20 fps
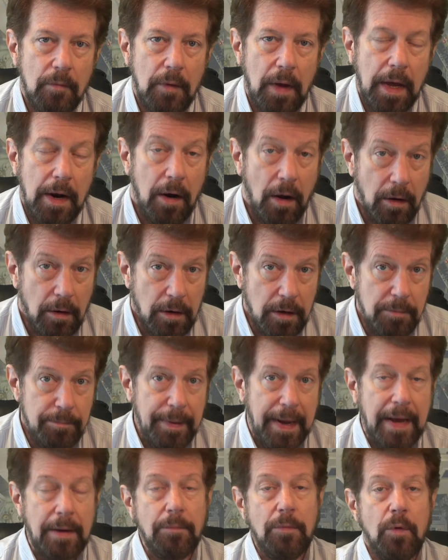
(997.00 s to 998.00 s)
And all are
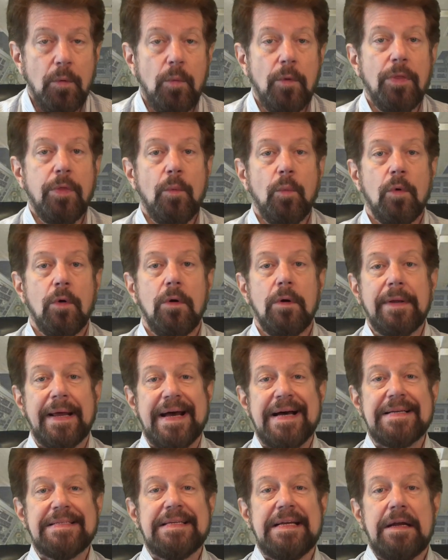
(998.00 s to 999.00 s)
compatible with the world
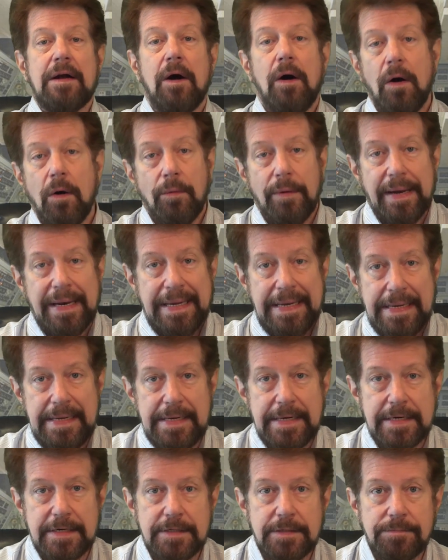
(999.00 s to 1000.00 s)
as it already
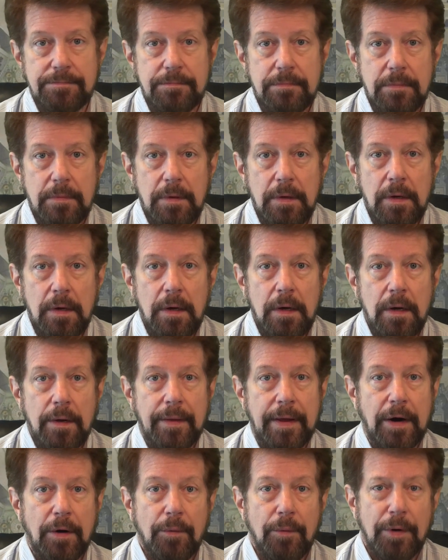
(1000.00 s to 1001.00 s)
is.
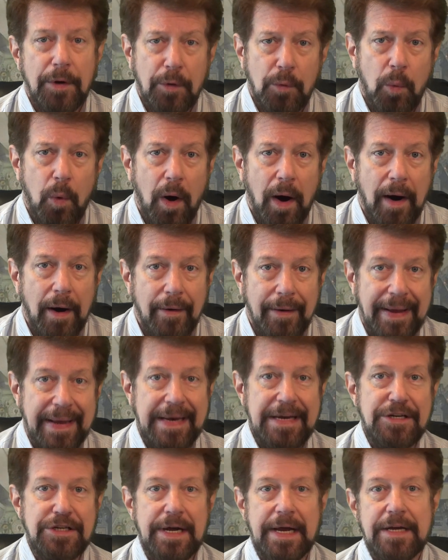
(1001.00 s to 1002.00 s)
They don't require
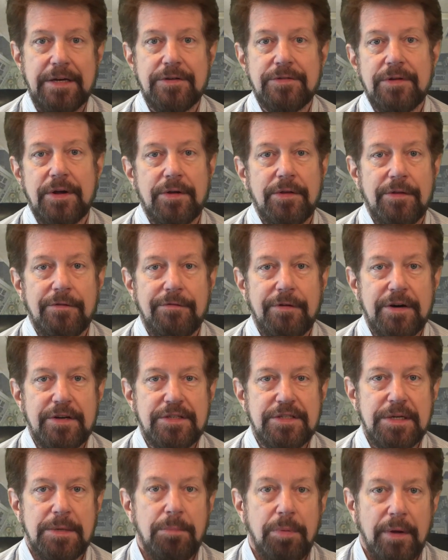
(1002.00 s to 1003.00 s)
any changes other than very
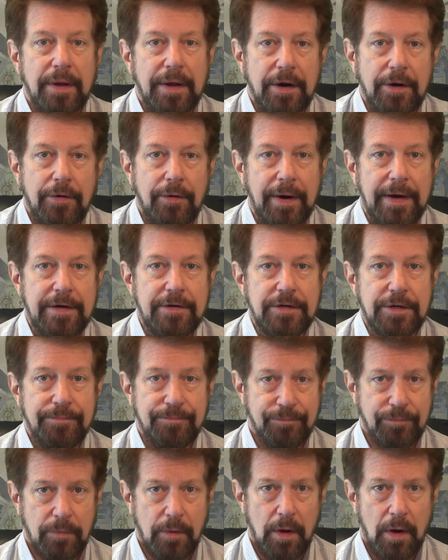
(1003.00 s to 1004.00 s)
simple
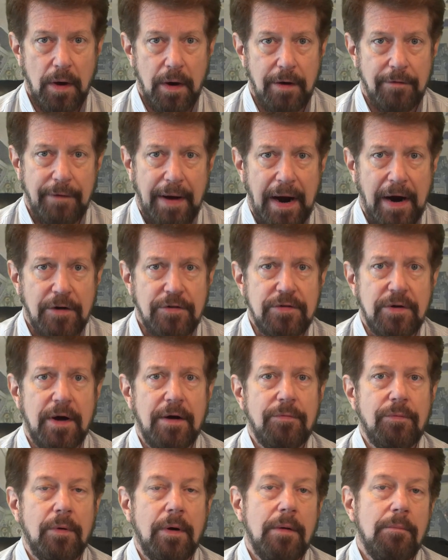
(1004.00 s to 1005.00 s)
integration of our
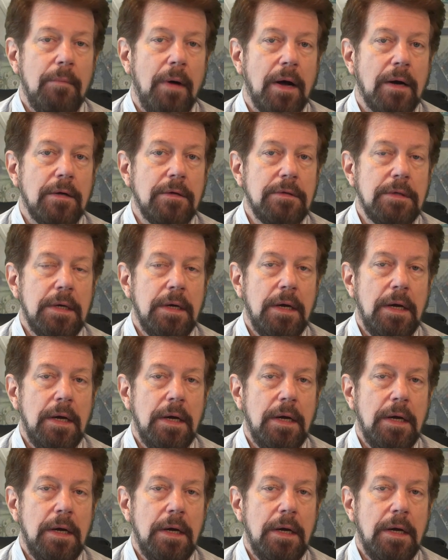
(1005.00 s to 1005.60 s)
software and models